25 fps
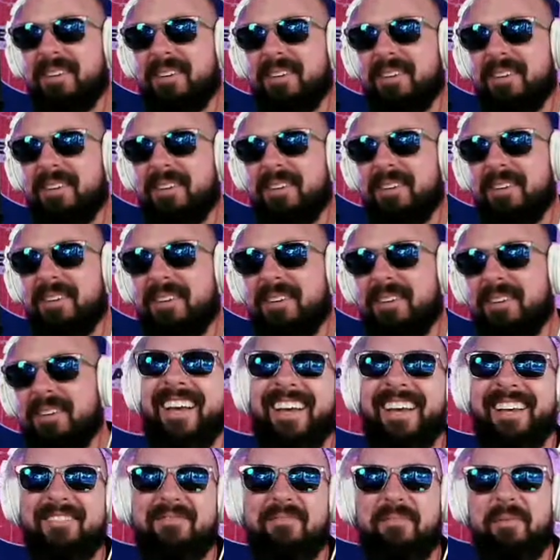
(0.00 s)
getting there,
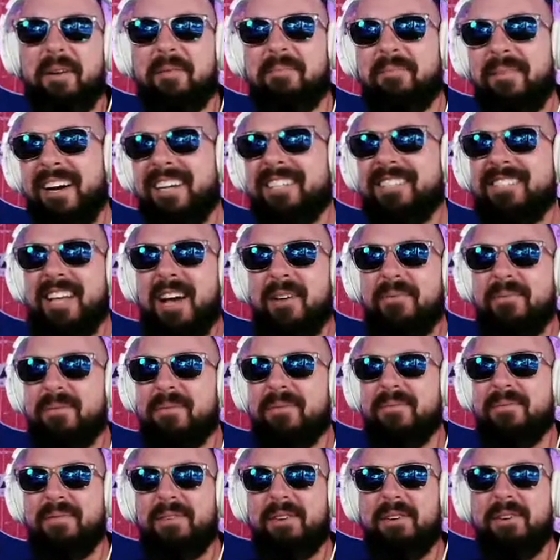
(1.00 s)
but mine's
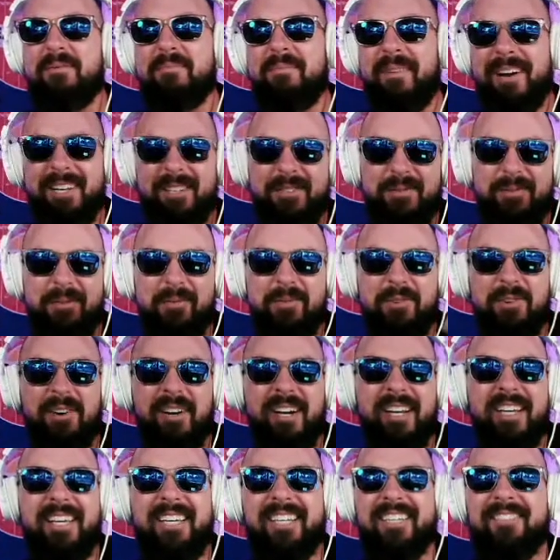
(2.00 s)
not from food. Mine's from
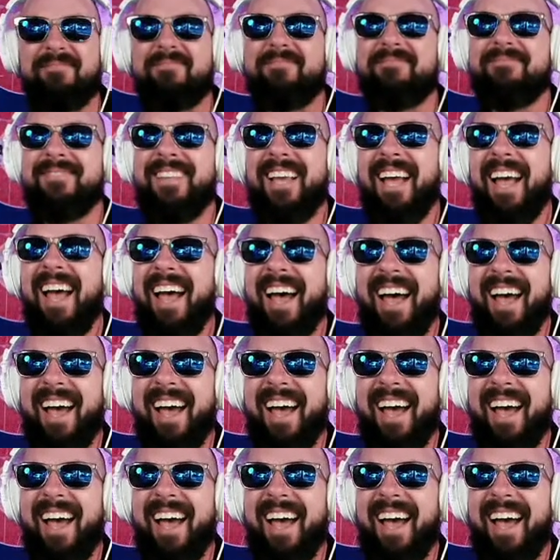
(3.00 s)
drinking.